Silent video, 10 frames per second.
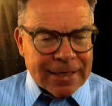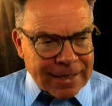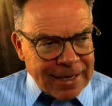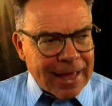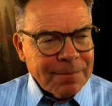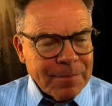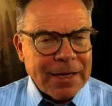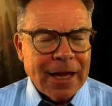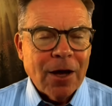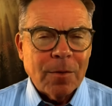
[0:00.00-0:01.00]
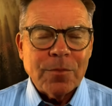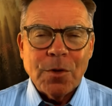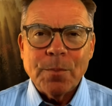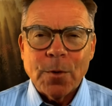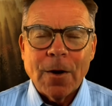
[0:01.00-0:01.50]
let me help
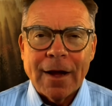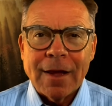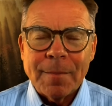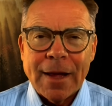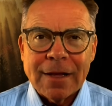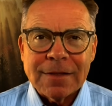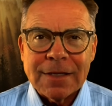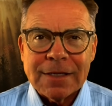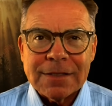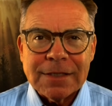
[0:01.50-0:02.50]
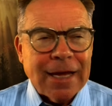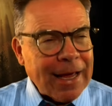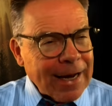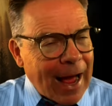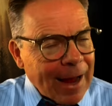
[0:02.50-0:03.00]
you pray about this.
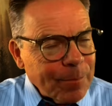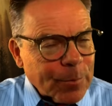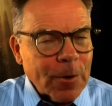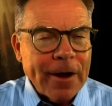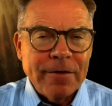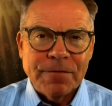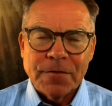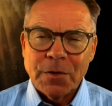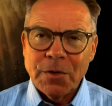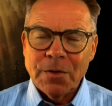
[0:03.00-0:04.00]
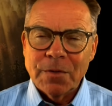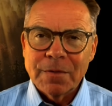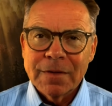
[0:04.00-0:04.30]
Can I pray for you?